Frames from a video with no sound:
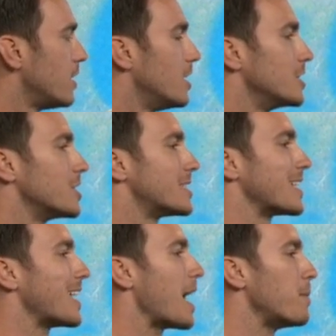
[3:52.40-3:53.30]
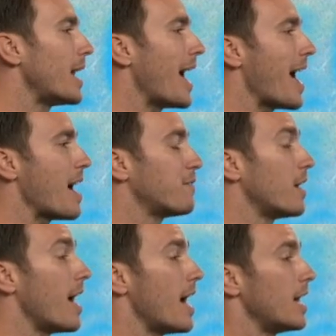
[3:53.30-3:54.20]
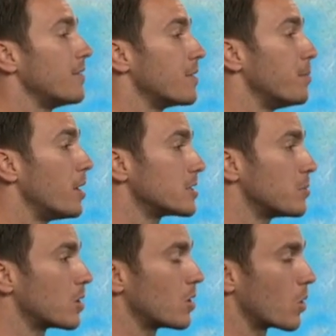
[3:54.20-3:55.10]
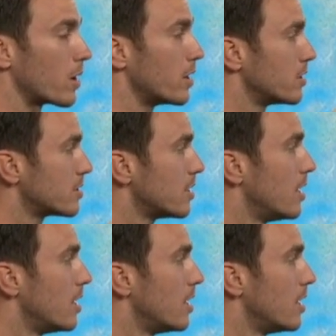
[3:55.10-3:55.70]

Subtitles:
just a game and a half ahead of the Baltimore Orioles.